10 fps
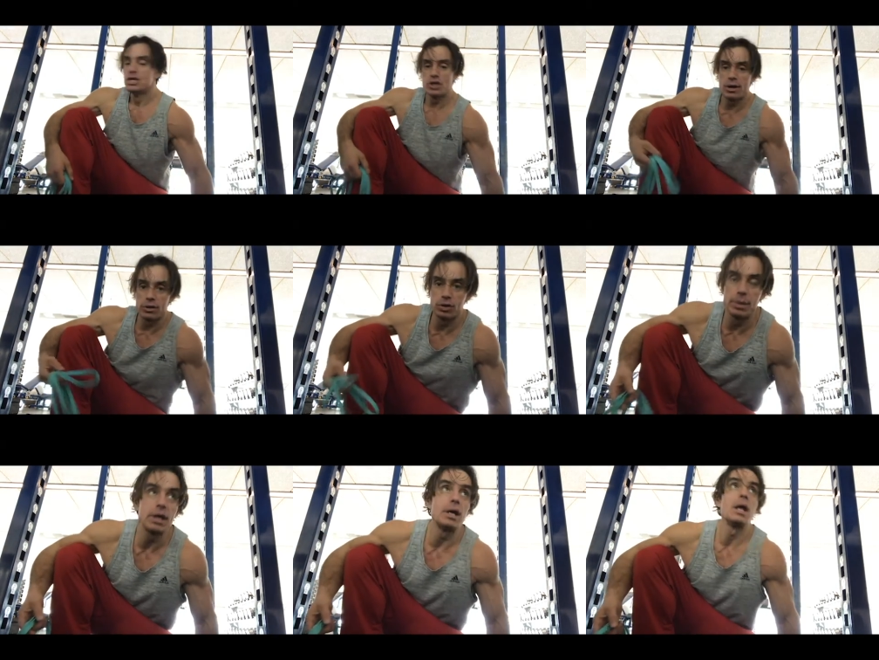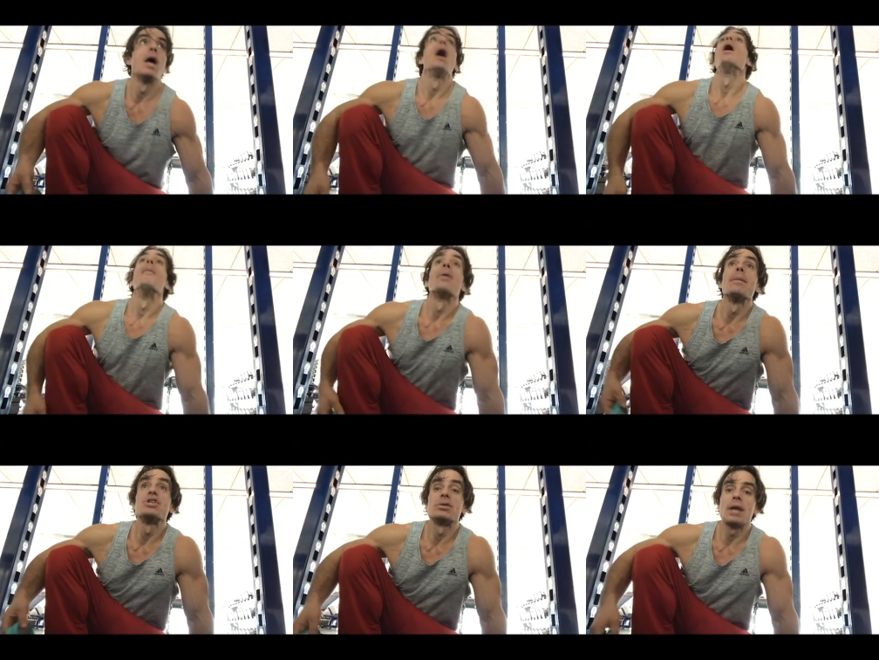generally speaking. But
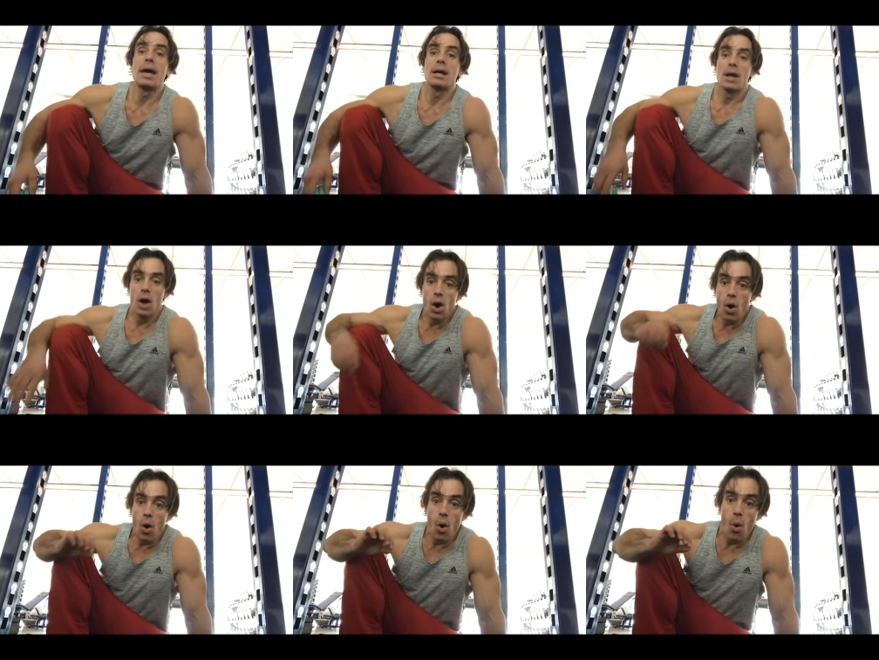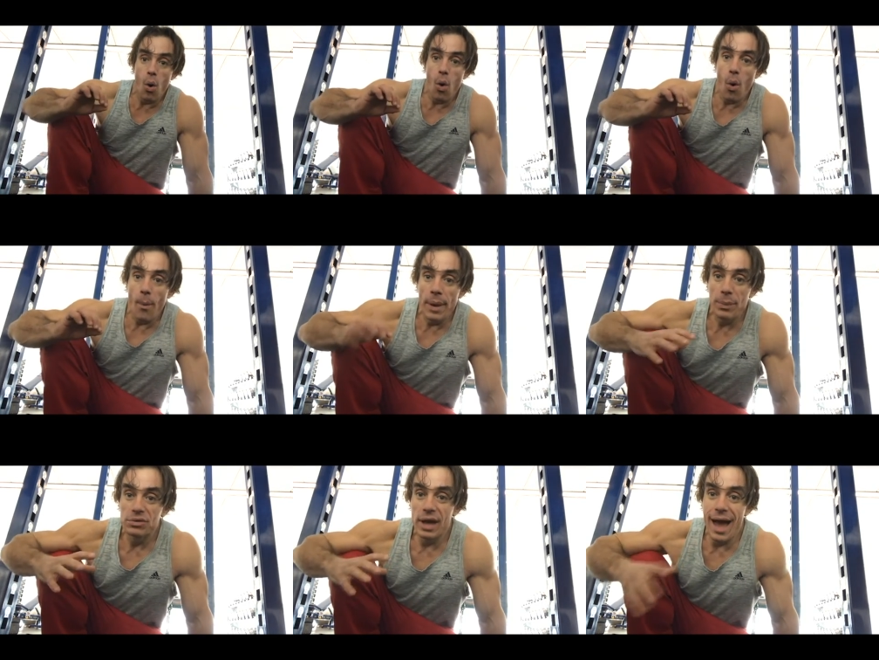I'm just saying,
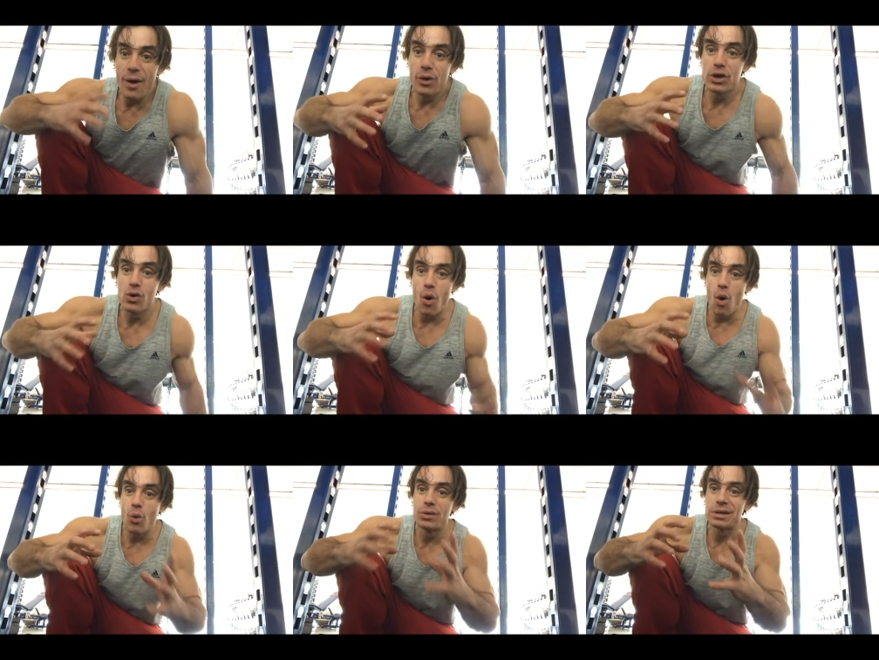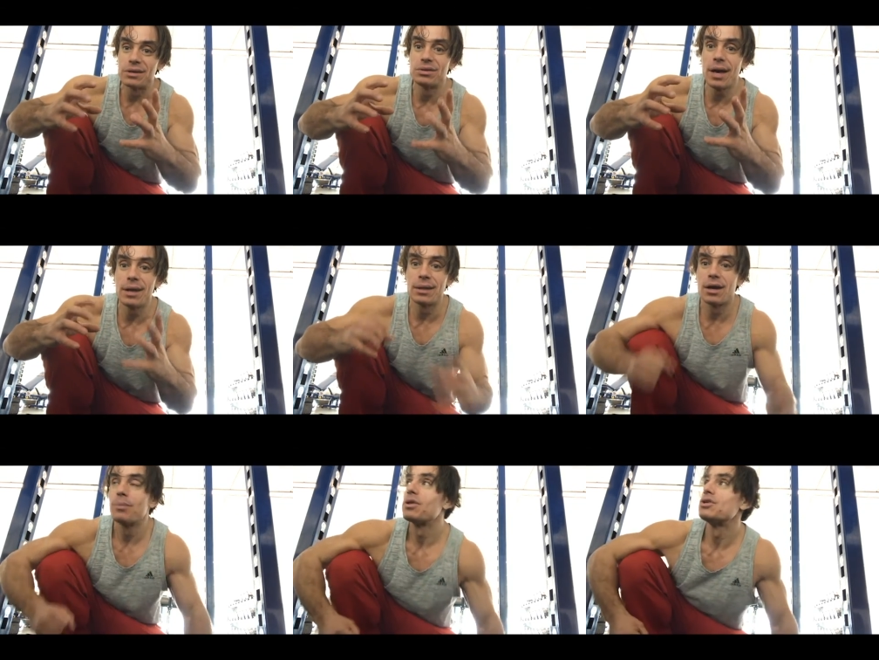people say, how are you always excited to
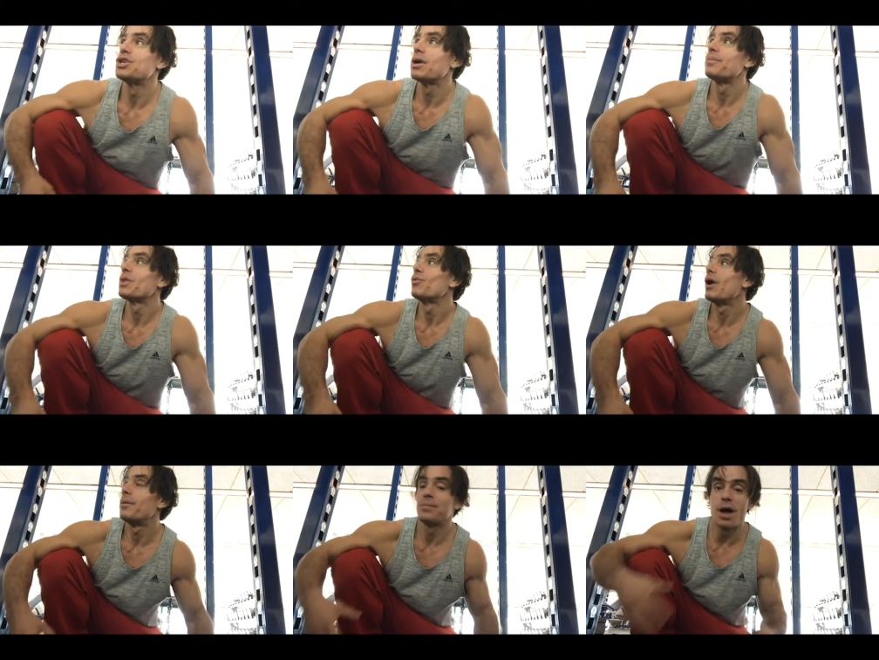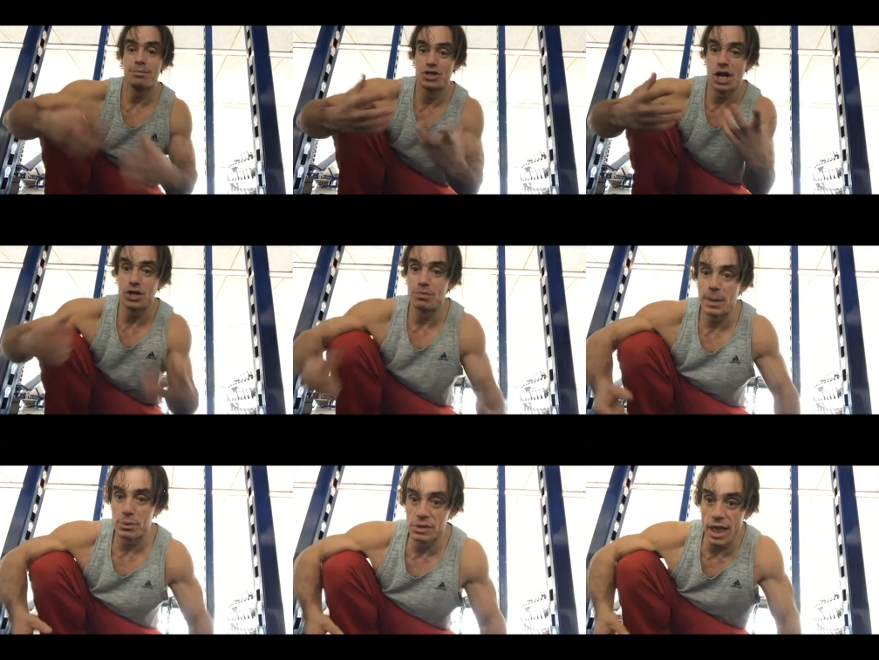come to the gym? Well, I'm changing
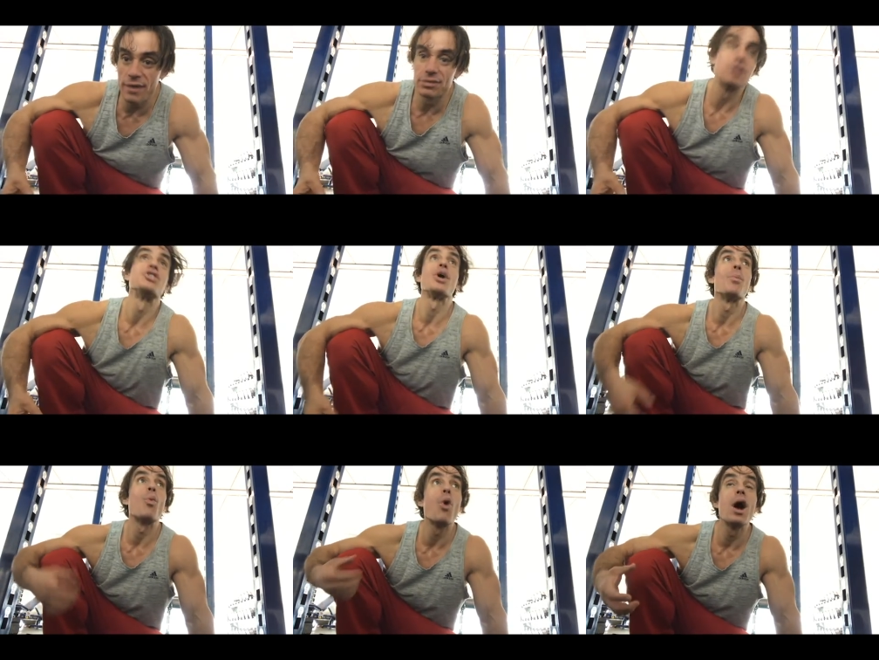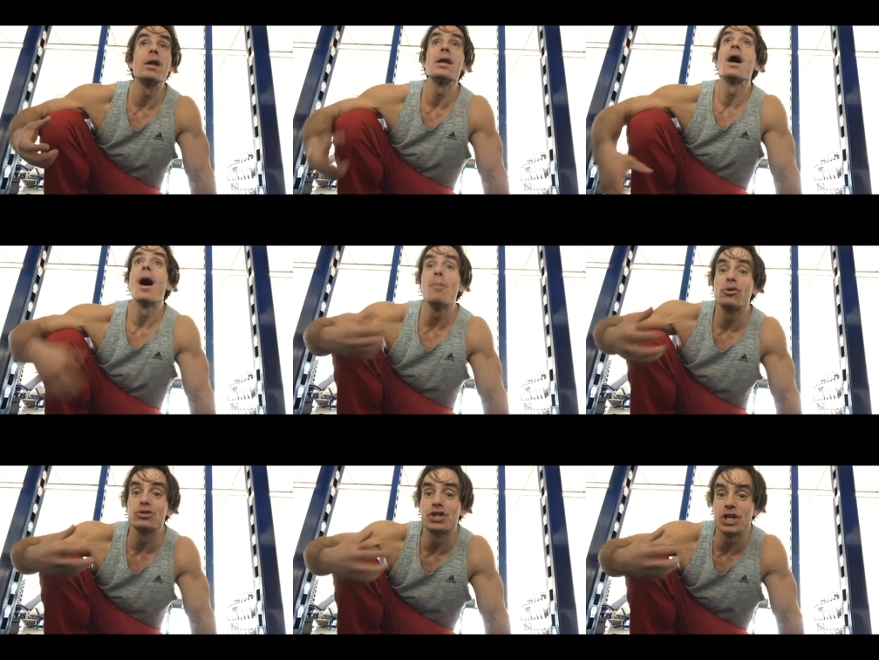people's lives in the gym, one. I'm
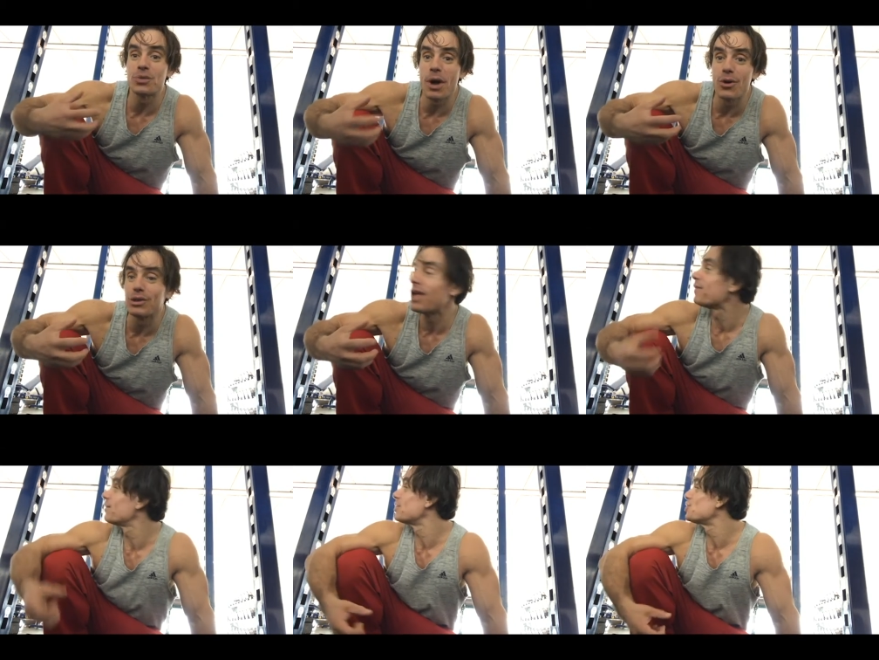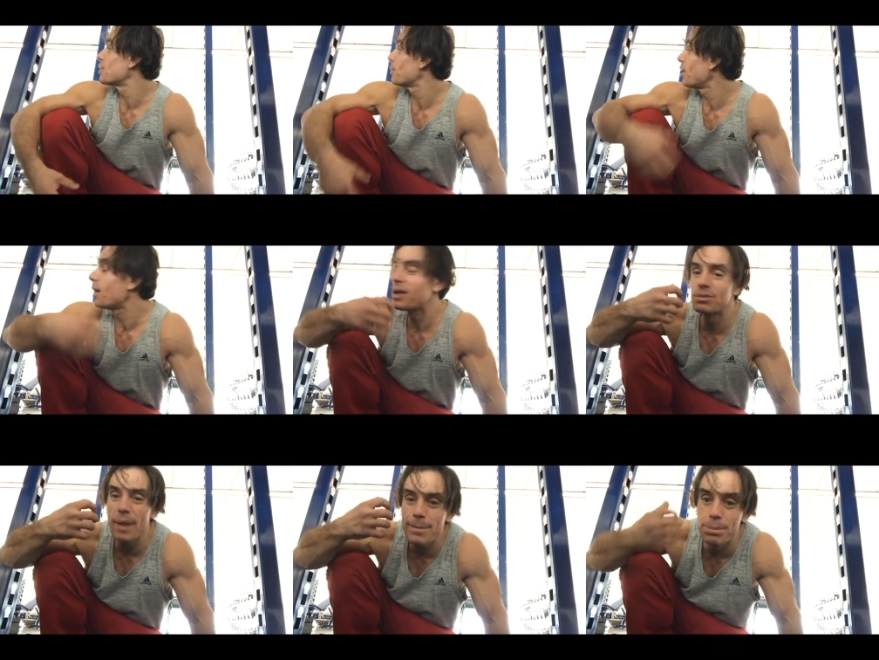also changing my own life in the gym. Now,
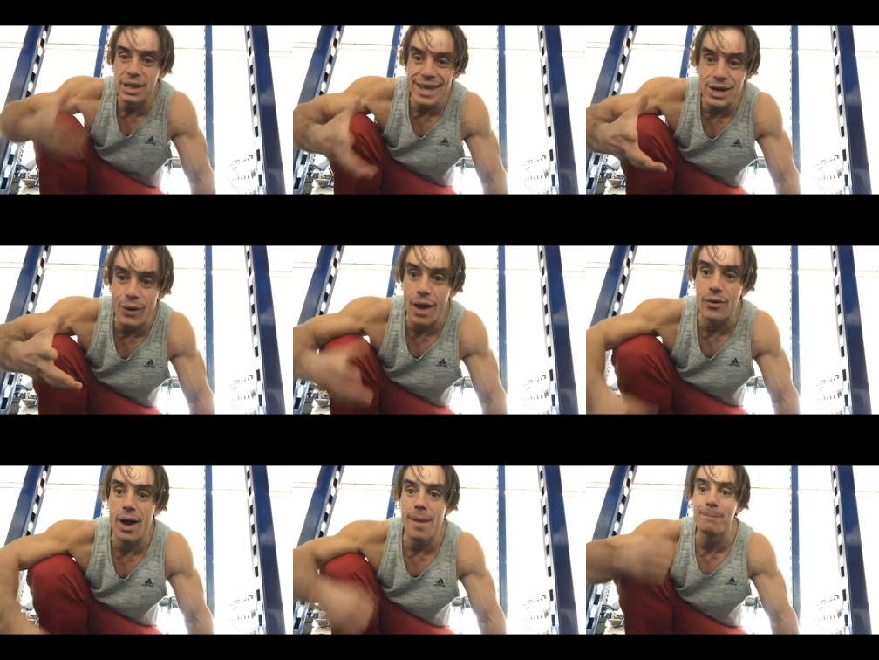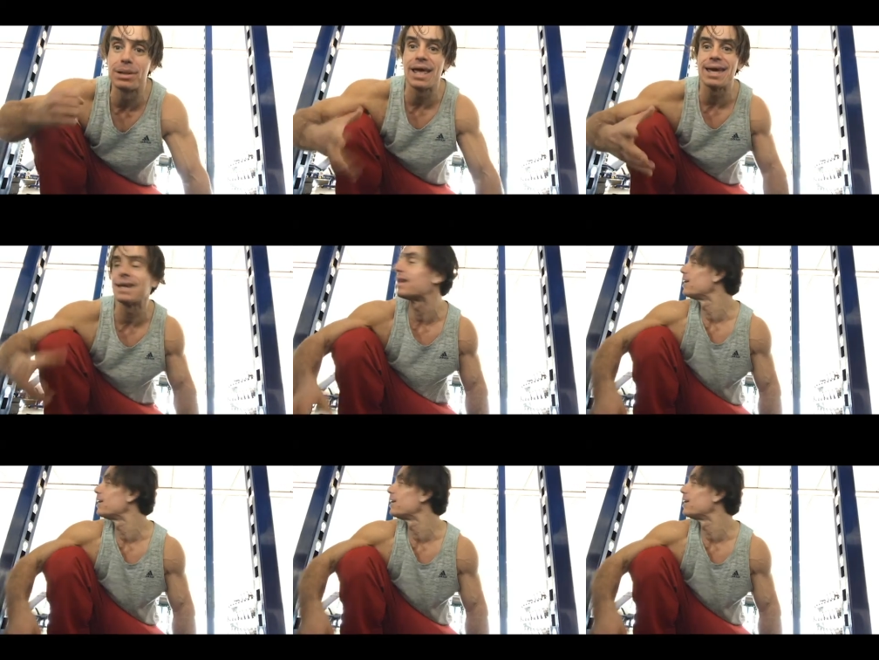it's my playground. I'm playing in